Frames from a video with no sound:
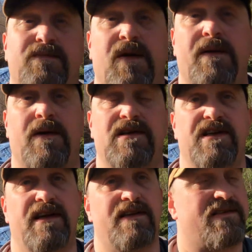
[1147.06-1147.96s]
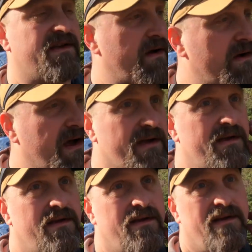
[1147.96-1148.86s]
pretty much it. So
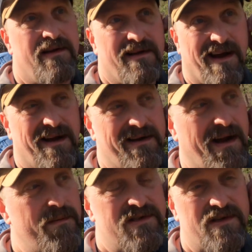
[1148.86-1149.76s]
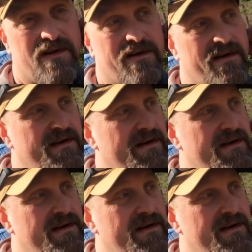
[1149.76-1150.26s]
that was our